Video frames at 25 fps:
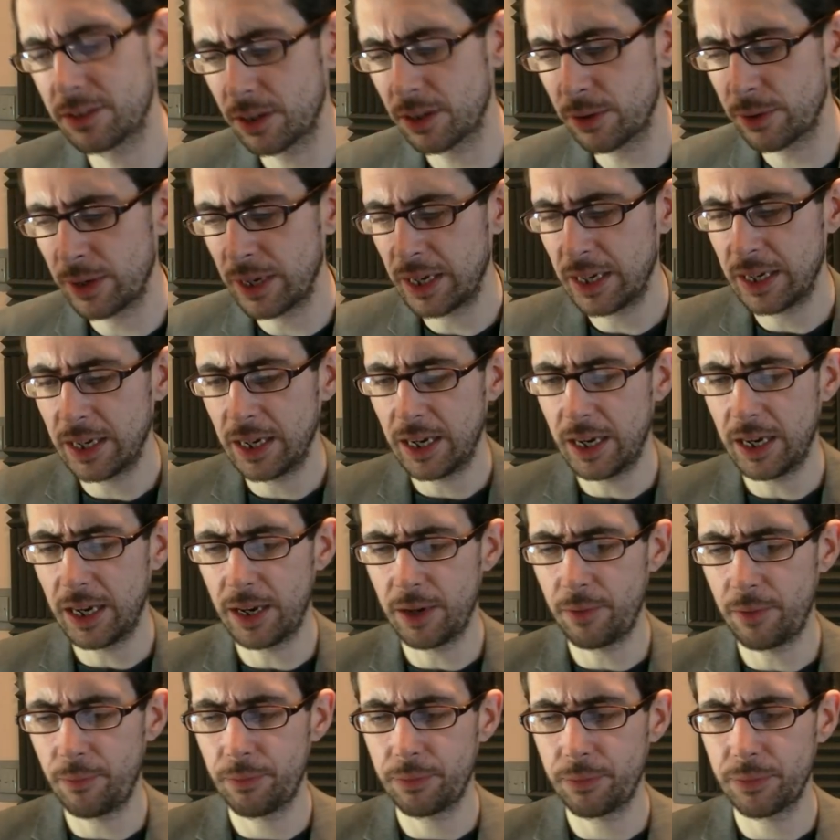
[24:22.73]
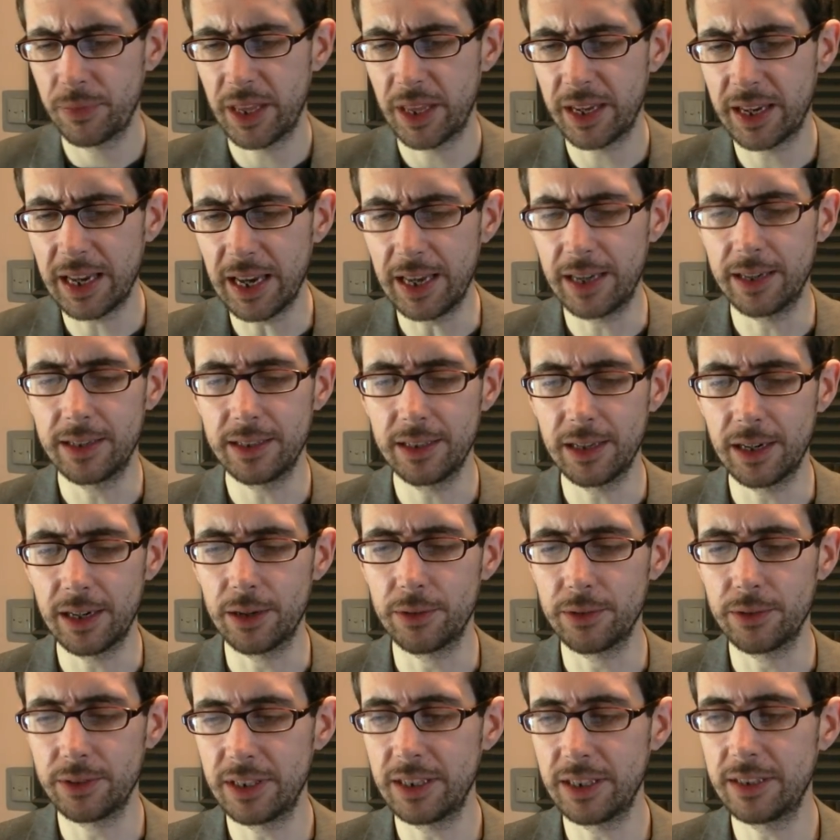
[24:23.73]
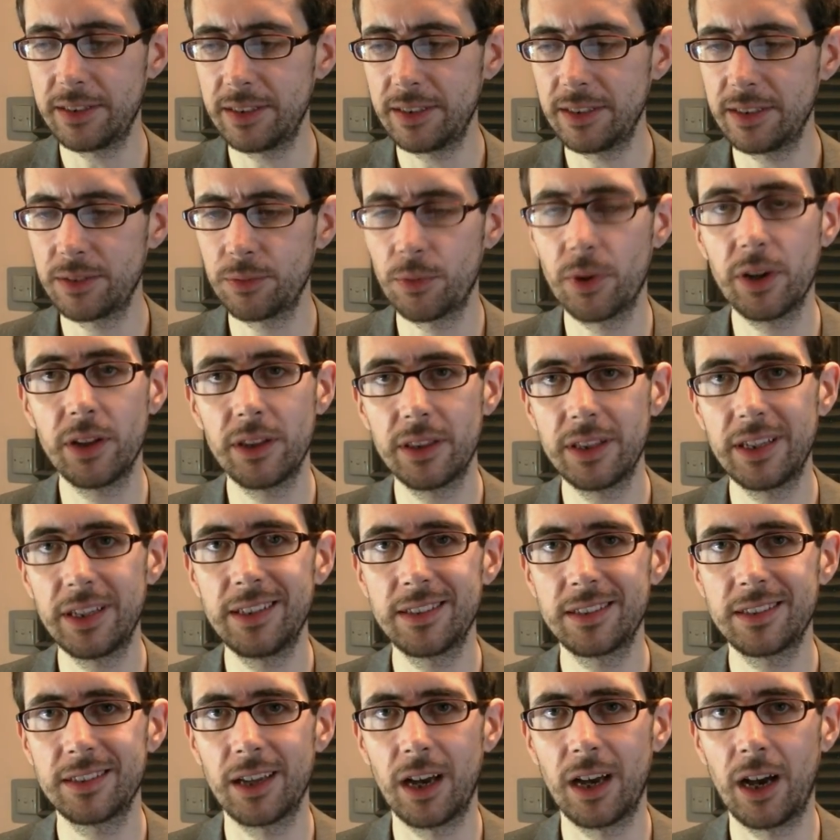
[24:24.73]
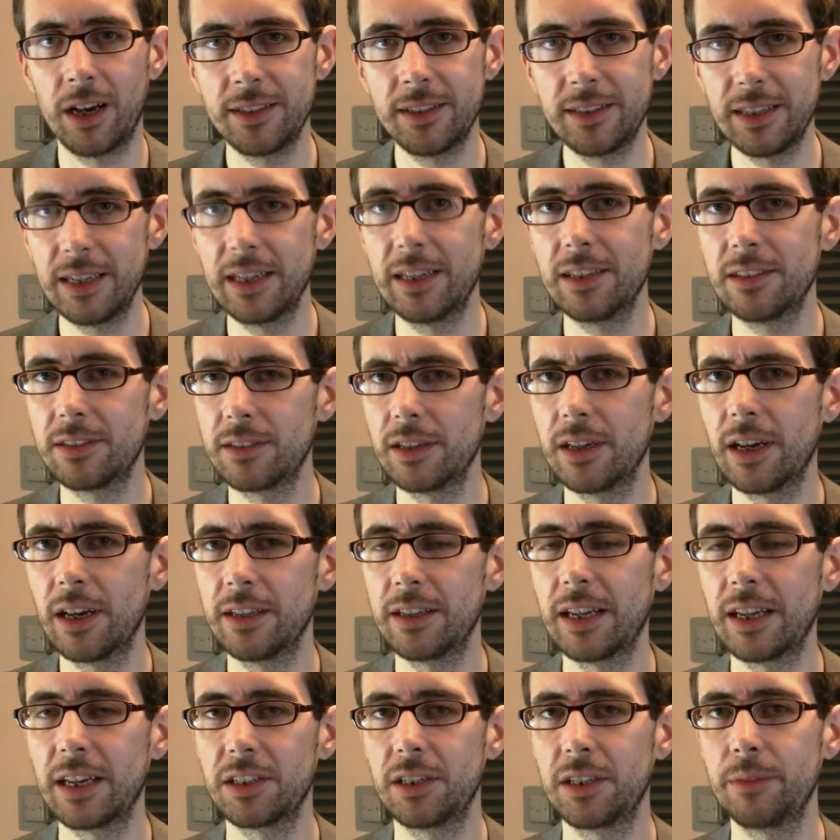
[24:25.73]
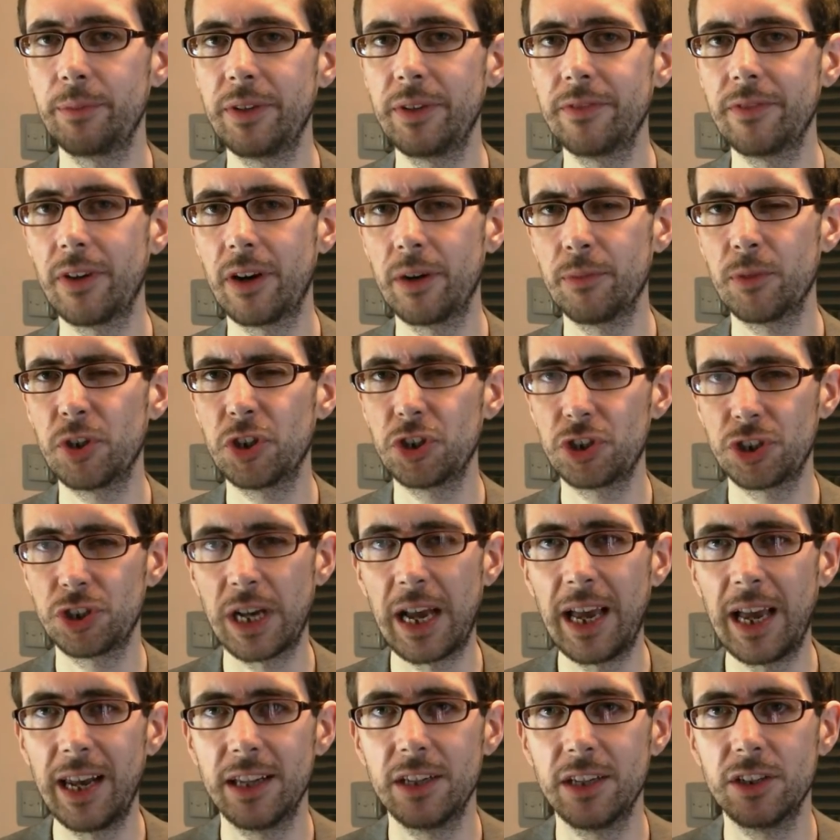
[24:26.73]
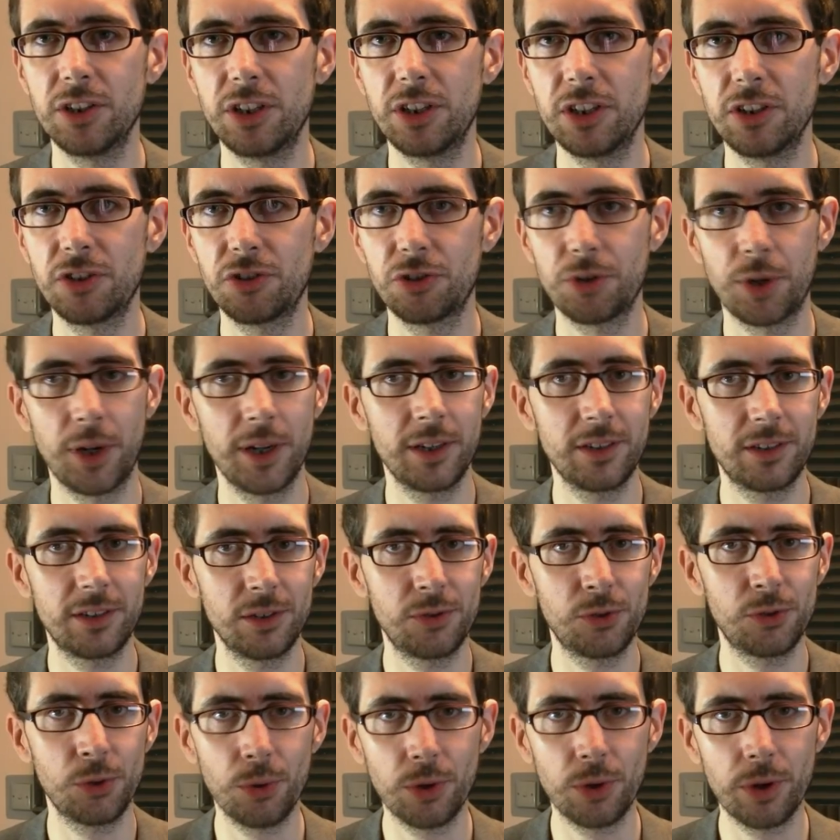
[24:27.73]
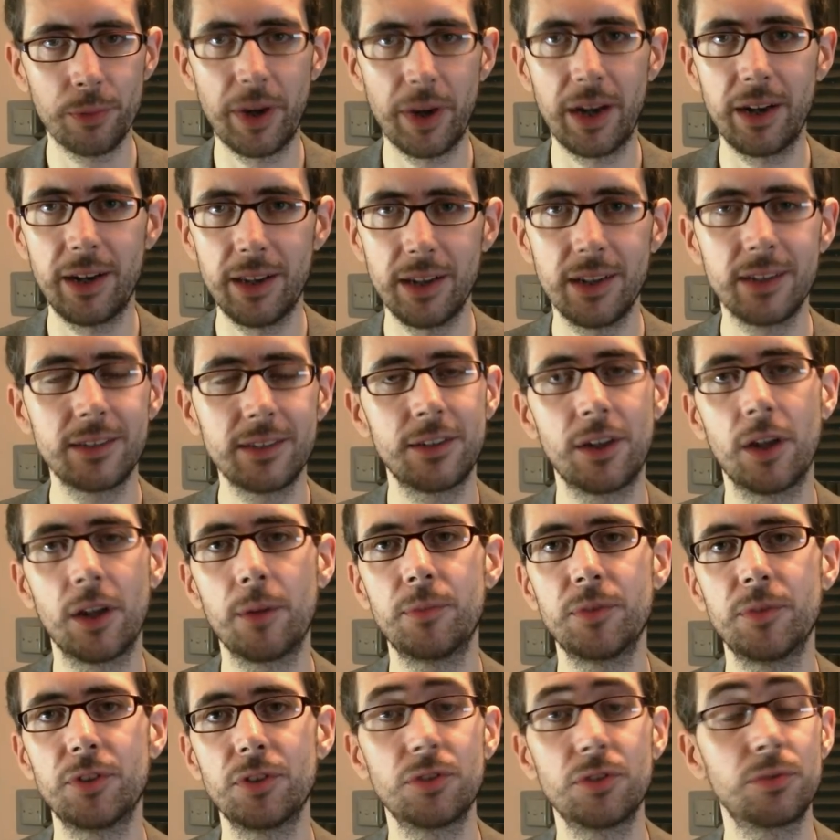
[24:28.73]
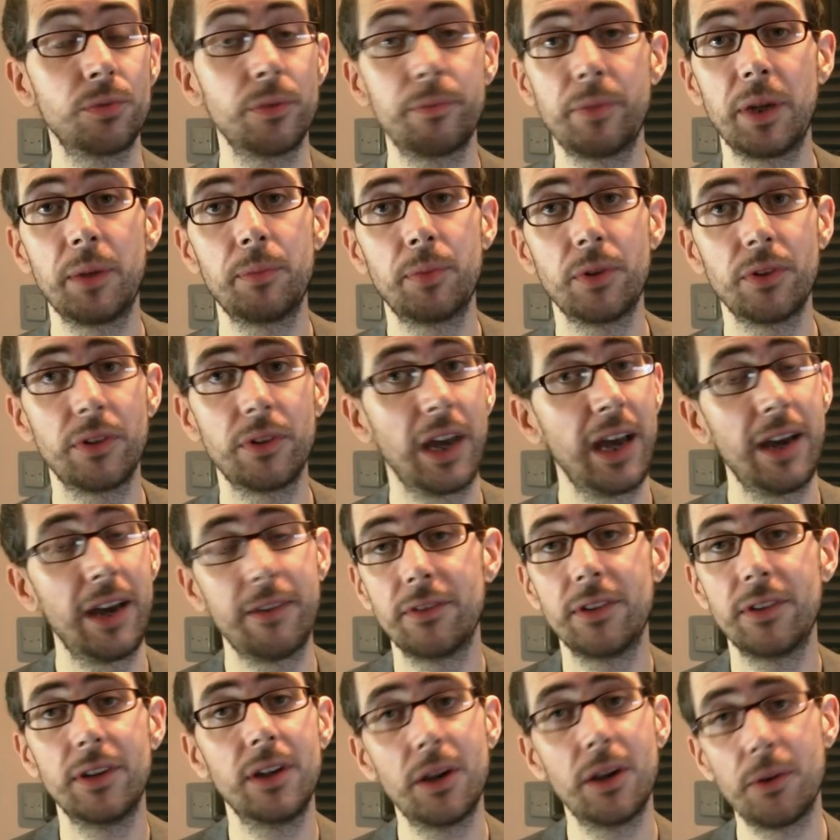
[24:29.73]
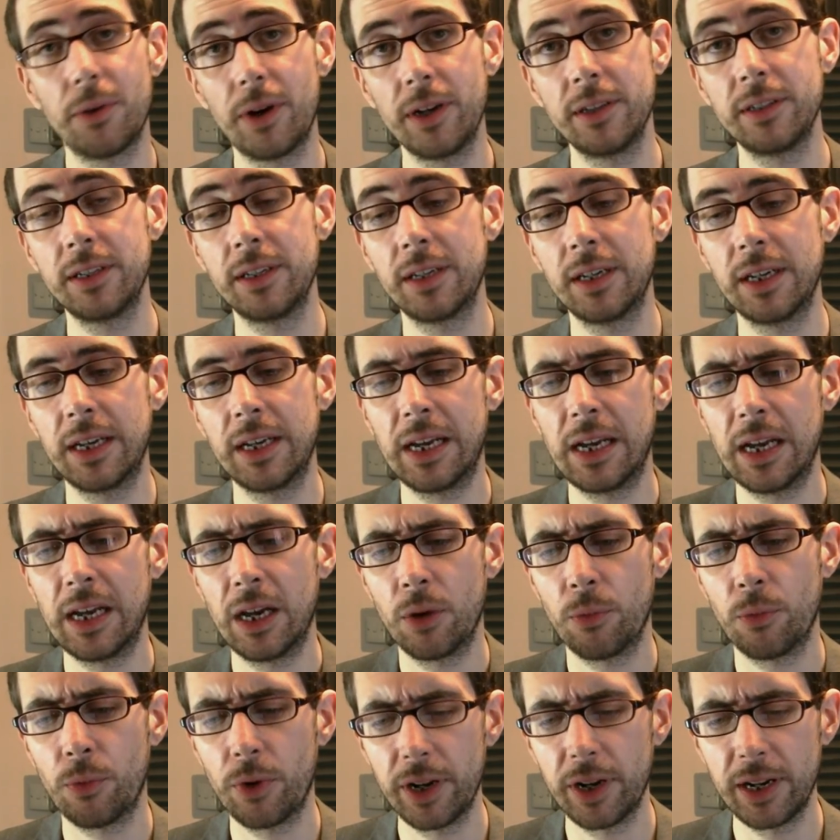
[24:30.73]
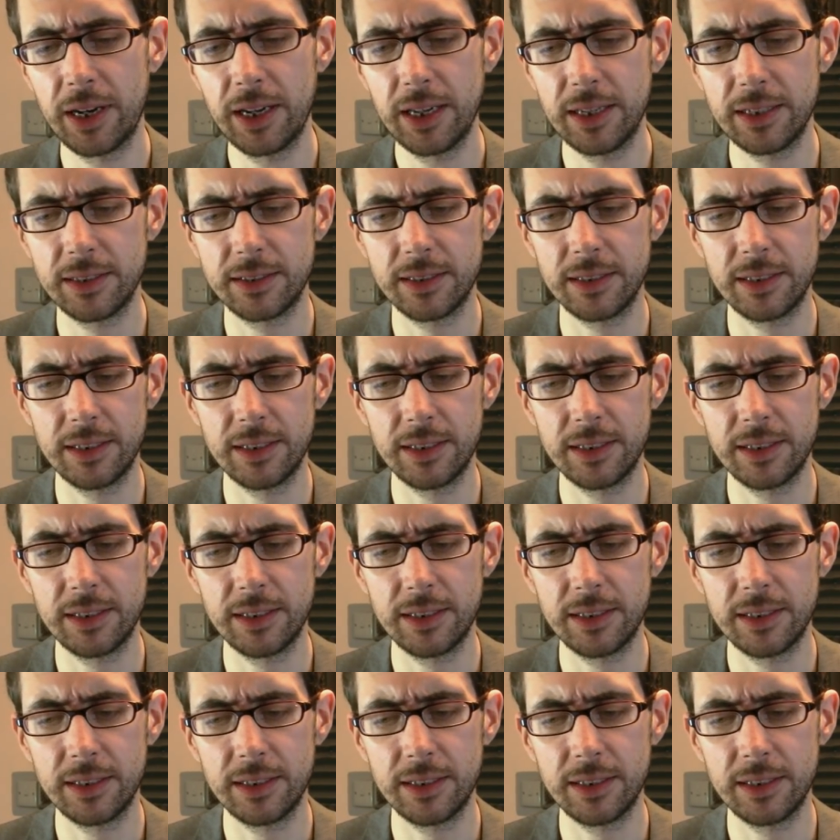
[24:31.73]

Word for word: So um, again, you know, this is one of these ideas that has actually been very much challenged, is trying to talk about Linux and open source with people that have no idea what it is.